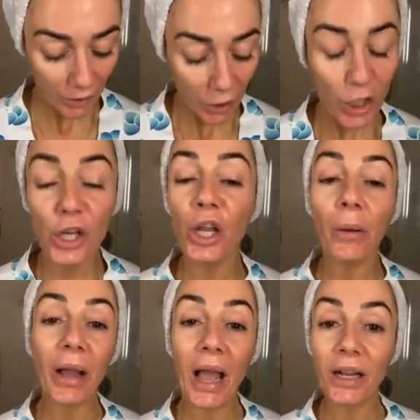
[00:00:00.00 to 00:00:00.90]
You can go
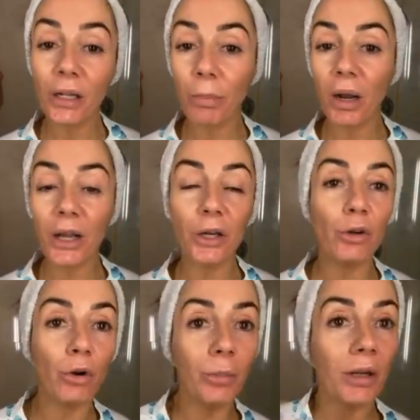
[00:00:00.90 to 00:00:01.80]
ahead and apply your
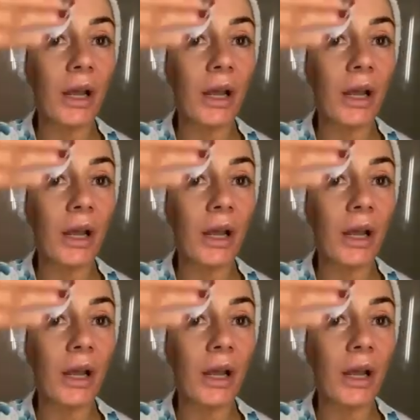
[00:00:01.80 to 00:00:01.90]
normal